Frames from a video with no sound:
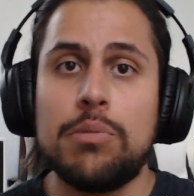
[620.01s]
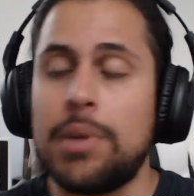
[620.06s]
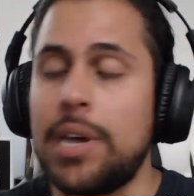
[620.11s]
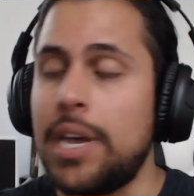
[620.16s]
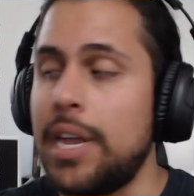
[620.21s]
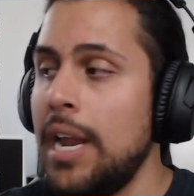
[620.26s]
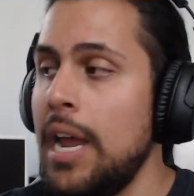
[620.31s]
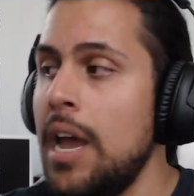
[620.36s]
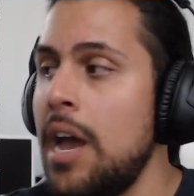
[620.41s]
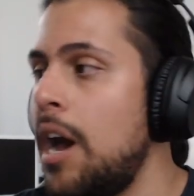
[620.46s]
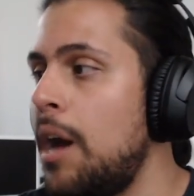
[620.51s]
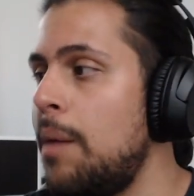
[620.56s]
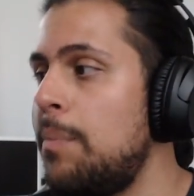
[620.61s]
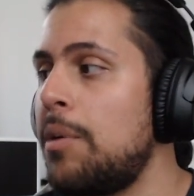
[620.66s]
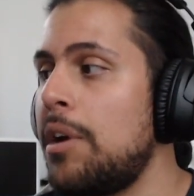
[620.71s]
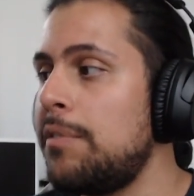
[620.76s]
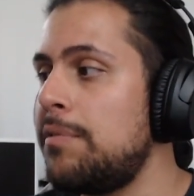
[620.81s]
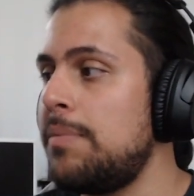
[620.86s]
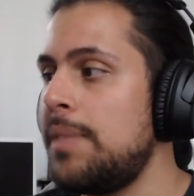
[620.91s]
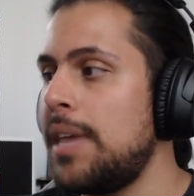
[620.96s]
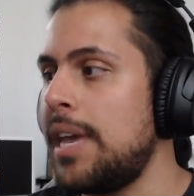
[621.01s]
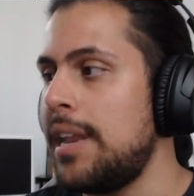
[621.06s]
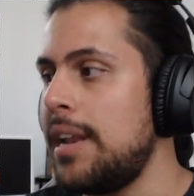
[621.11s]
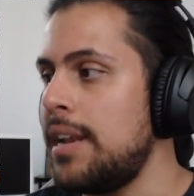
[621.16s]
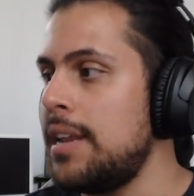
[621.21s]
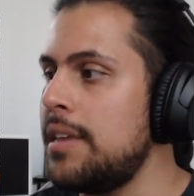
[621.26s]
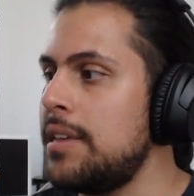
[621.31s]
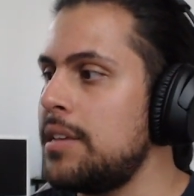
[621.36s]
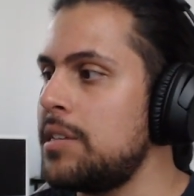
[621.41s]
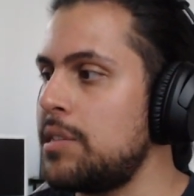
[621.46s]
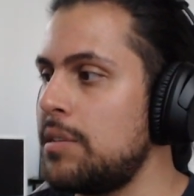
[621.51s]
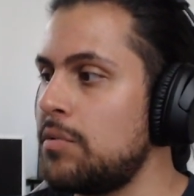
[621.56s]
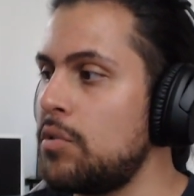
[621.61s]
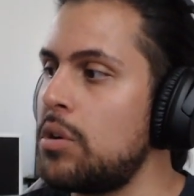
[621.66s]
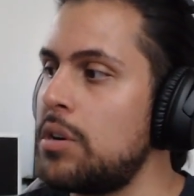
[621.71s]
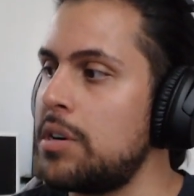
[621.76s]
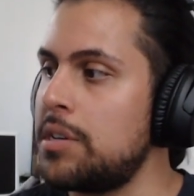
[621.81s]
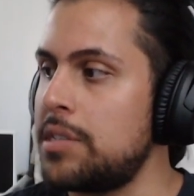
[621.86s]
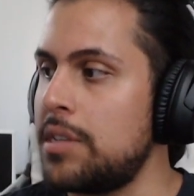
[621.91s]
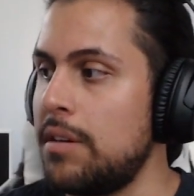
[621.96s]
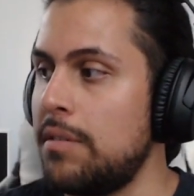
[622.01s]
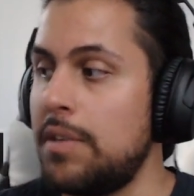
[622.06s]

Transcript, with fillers: But apart from that, it is, of course,